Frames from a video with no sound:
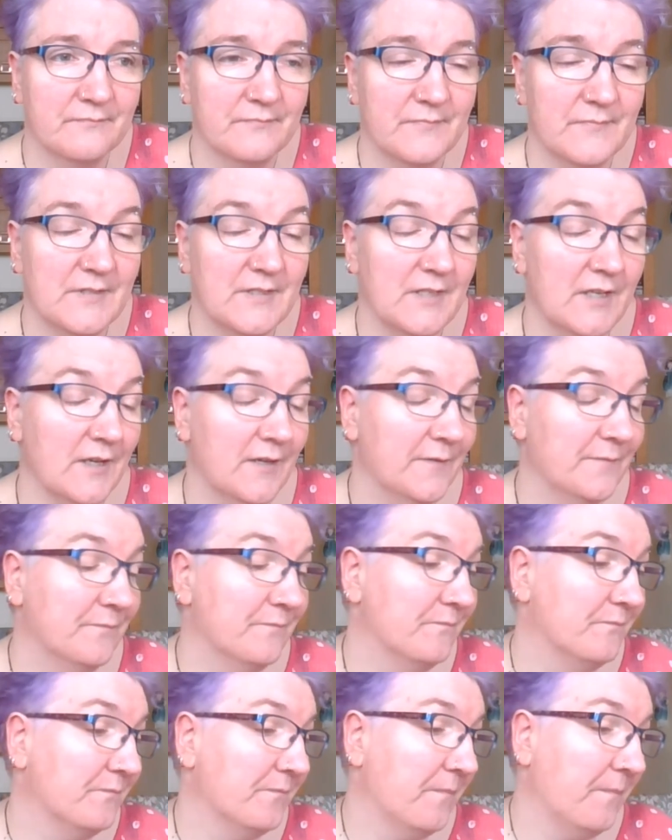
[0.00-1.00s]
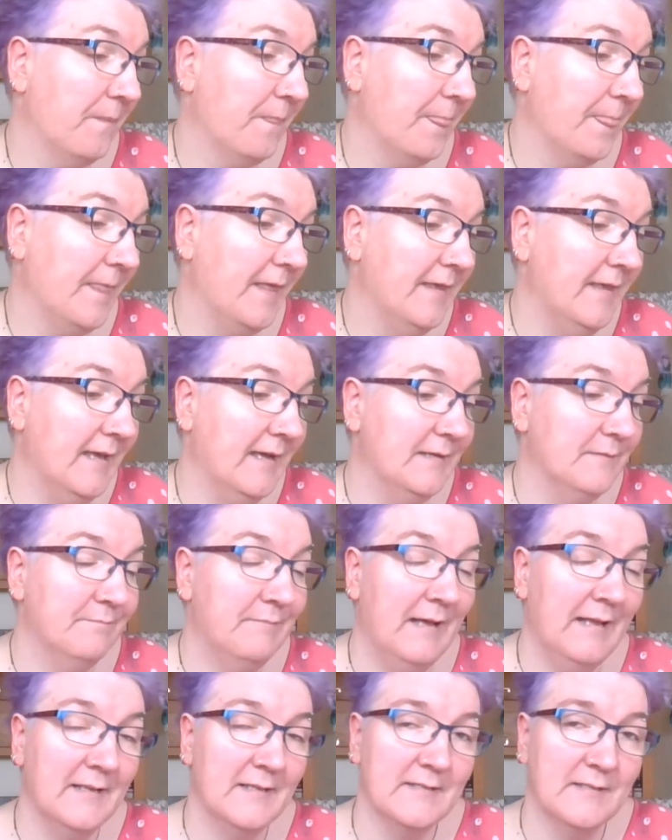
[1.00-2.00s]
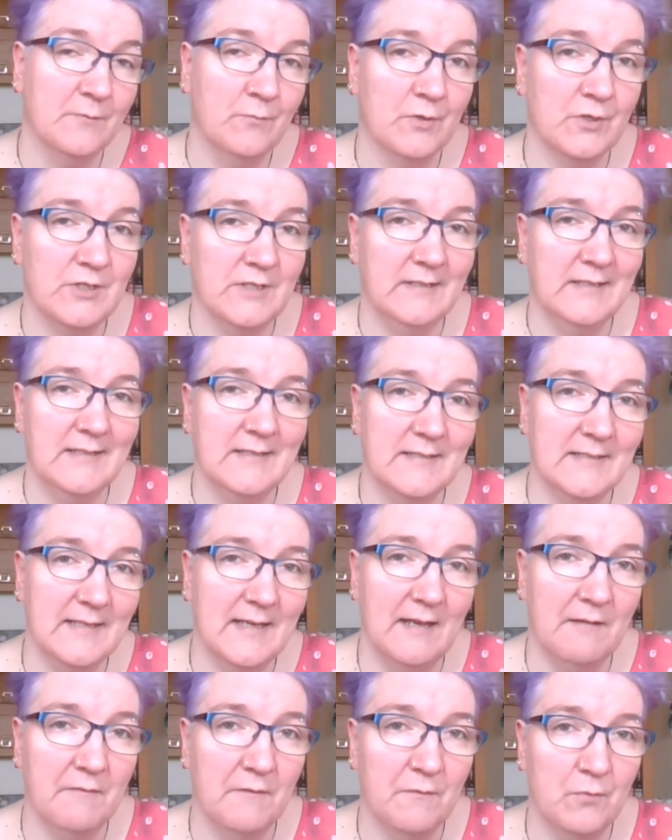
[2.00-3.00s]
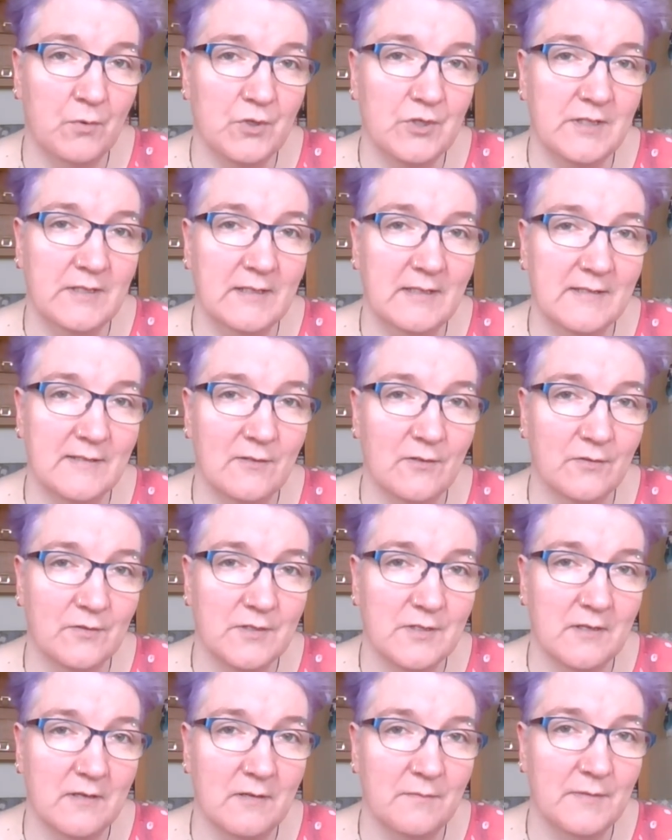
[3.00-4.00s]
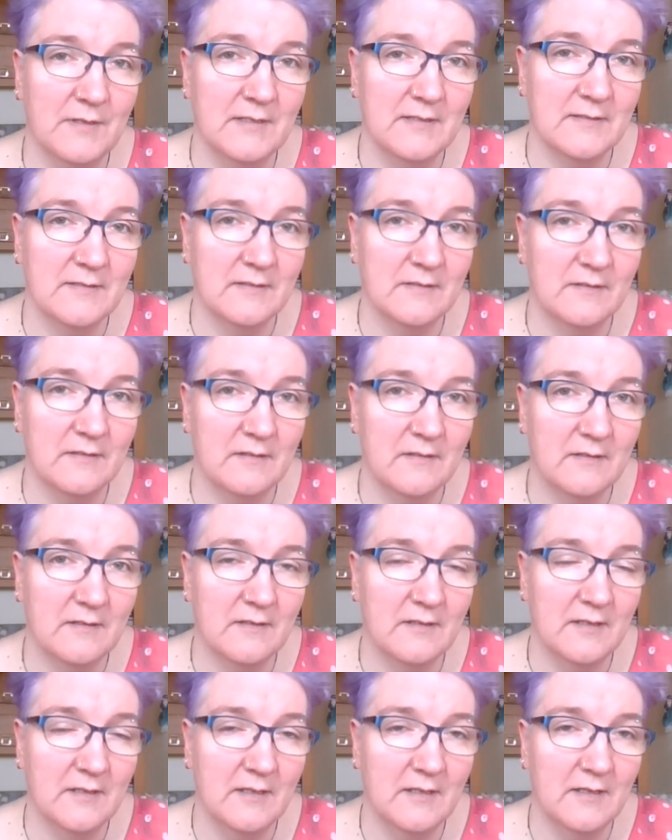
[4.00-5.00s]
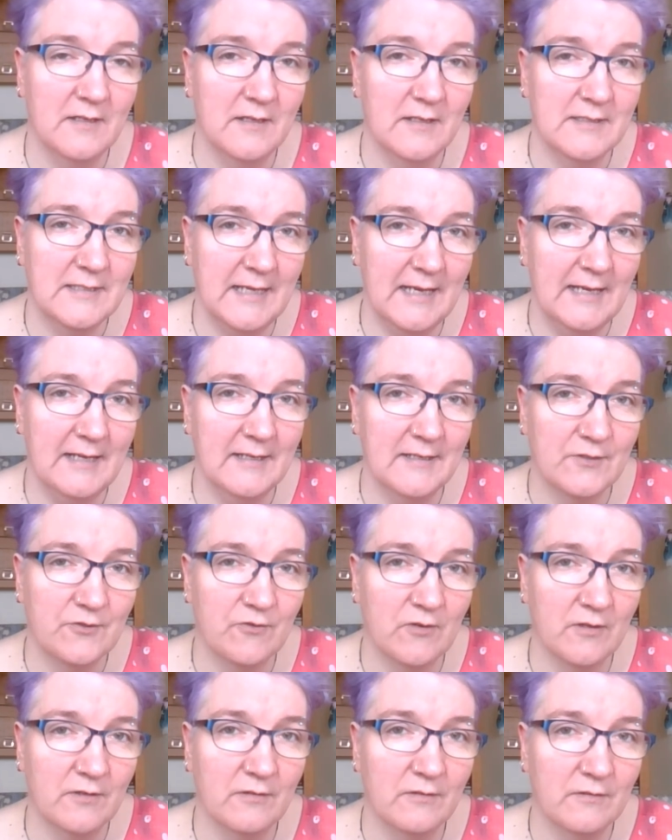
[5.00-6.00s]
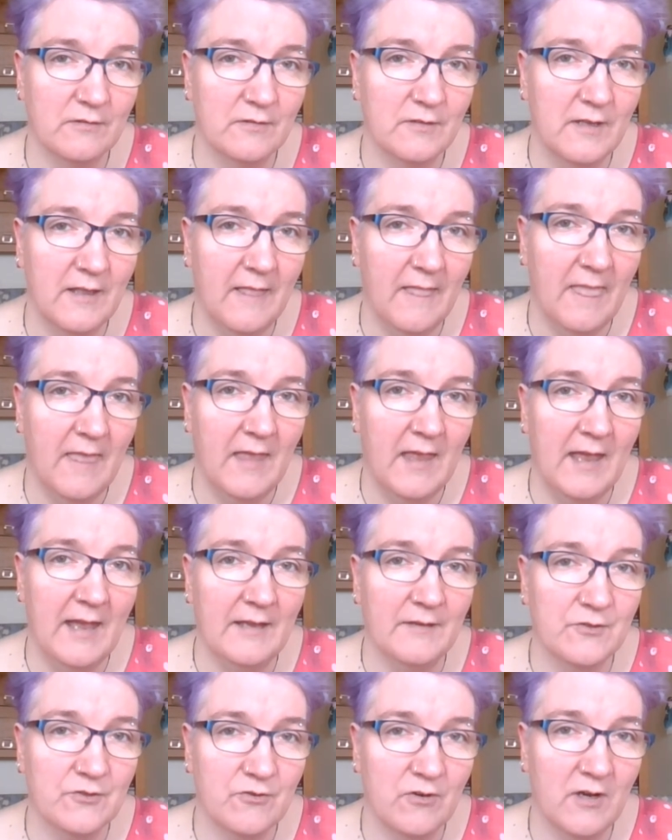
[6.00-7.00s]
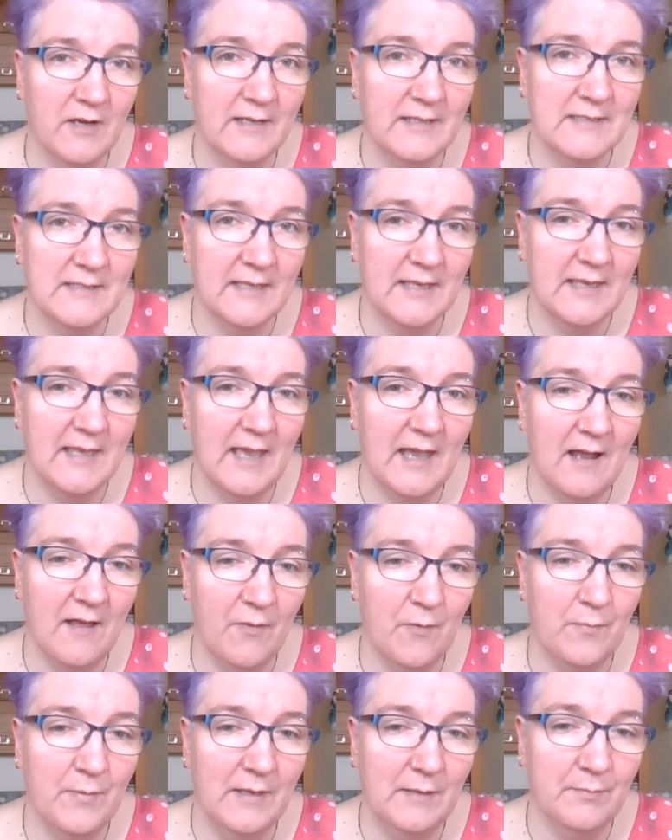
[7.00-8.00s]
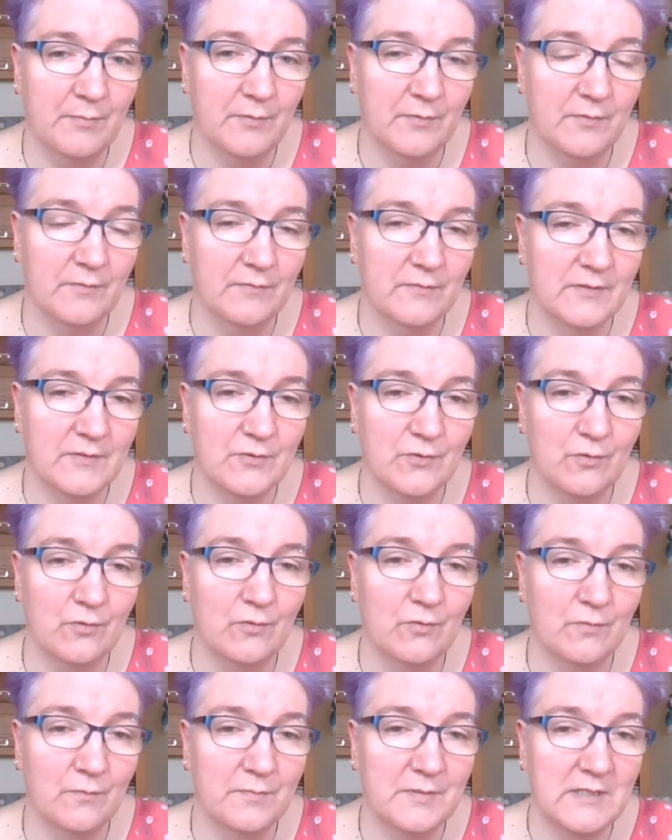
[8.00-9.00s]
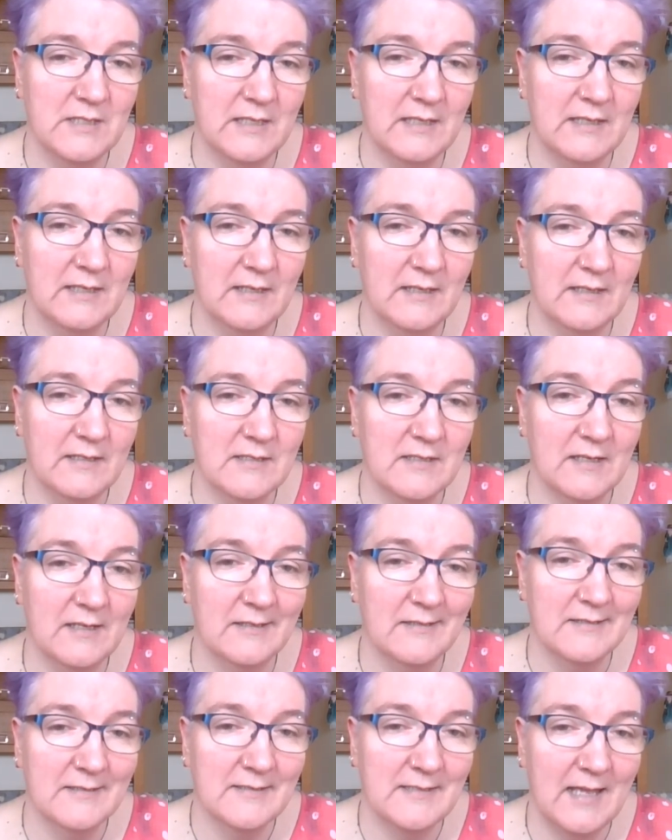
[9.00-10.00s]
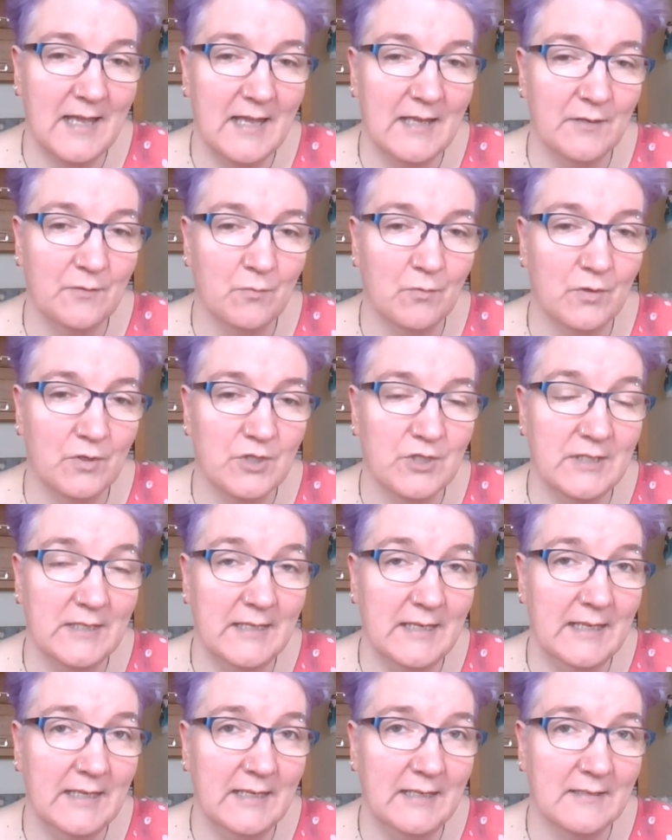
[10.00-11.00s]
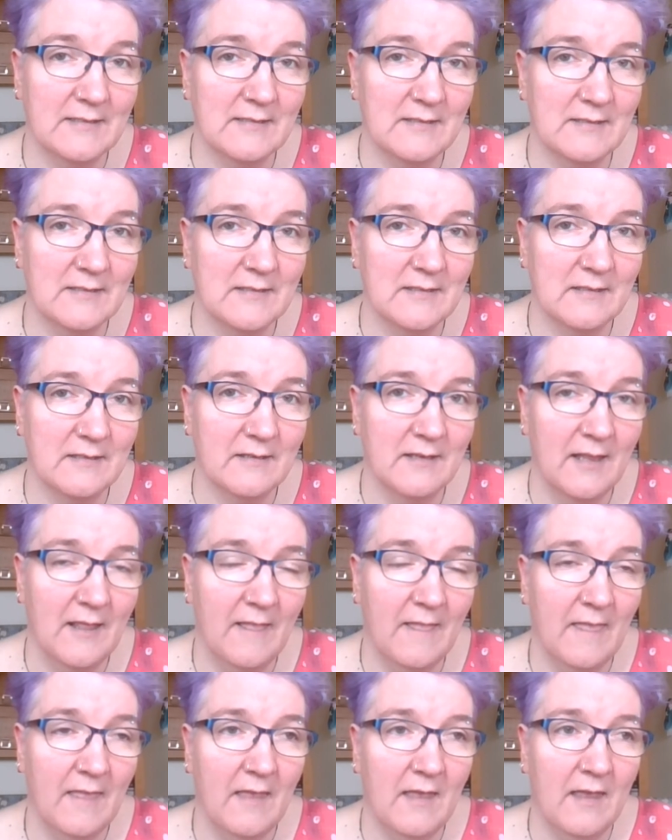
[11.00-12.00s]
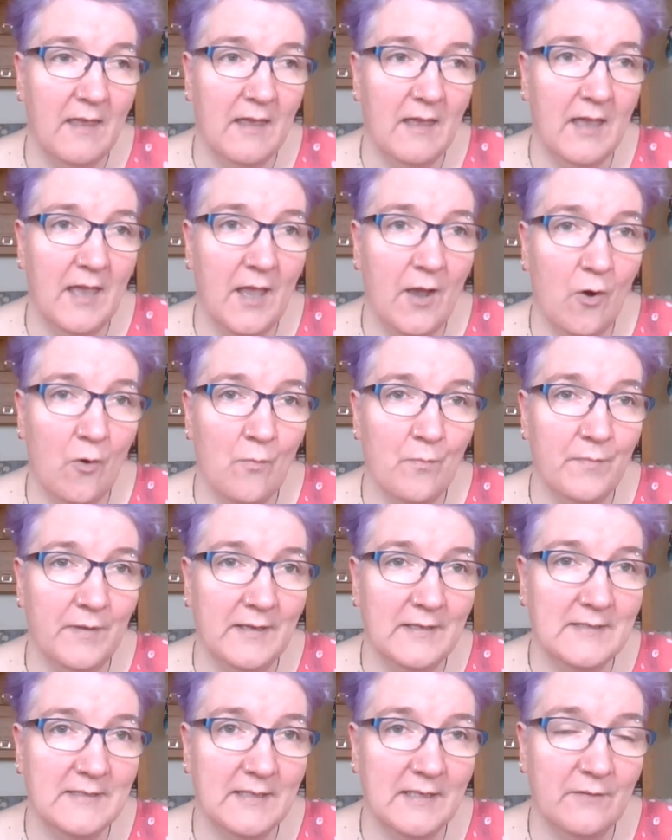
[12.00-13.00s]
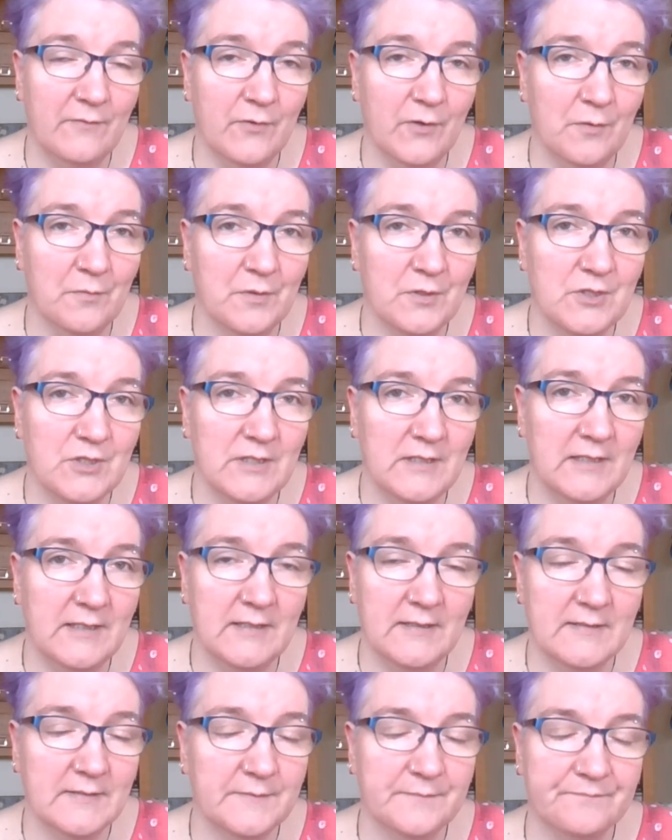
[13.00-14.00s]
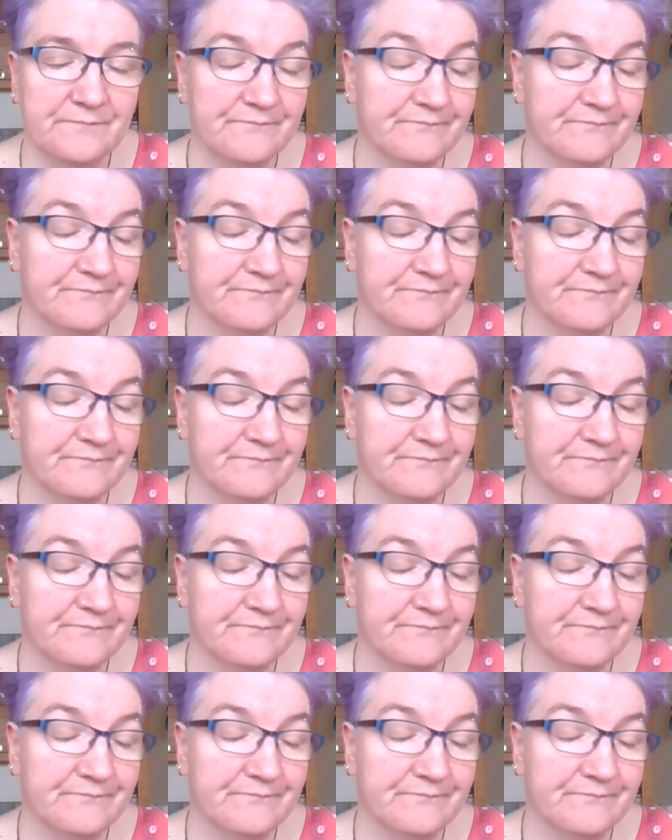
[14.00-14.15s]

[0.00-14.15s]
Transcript: So yeah, balancing what she needs today with what she needs long term is a daily struggle, and trying to get other people, the school particularly, to understand what she needs and to help me to give her what she needs.